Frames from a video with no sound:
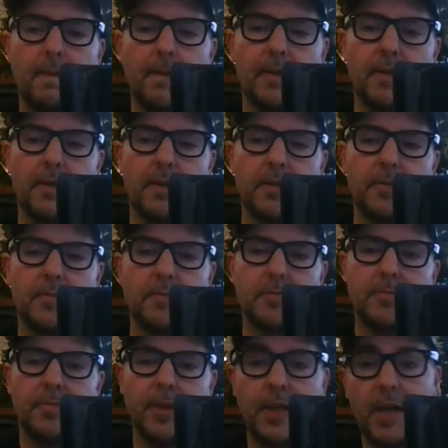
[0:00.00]
Um,
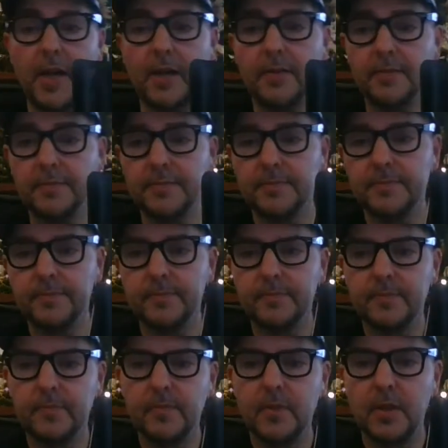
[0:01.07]
but yeah.
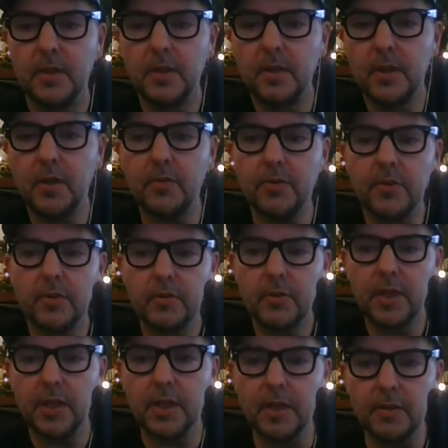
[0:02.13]
Oh,
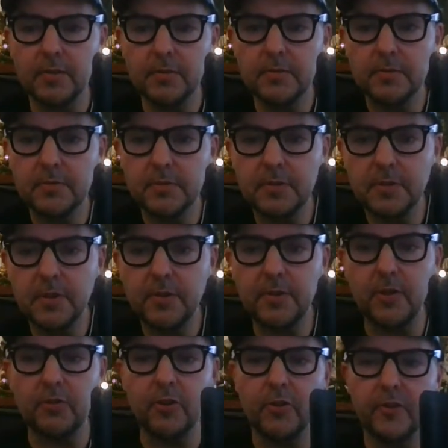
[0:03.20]
thank you.
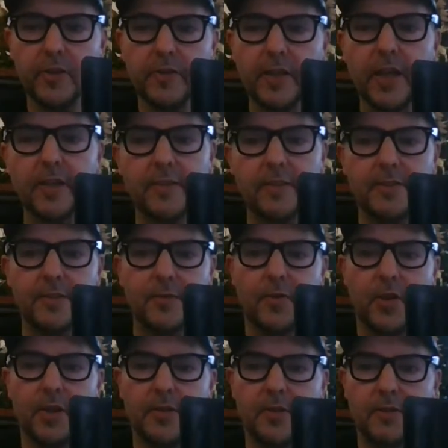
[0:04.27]
Digi says excellent
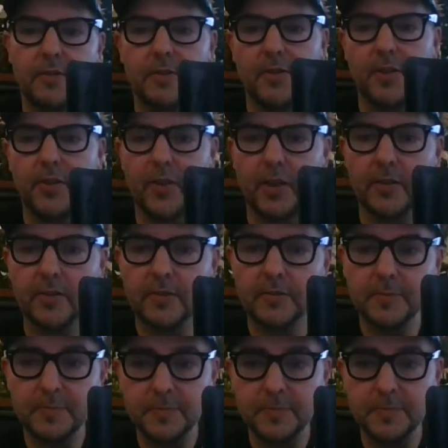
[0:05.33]
advice. Oh, thanks.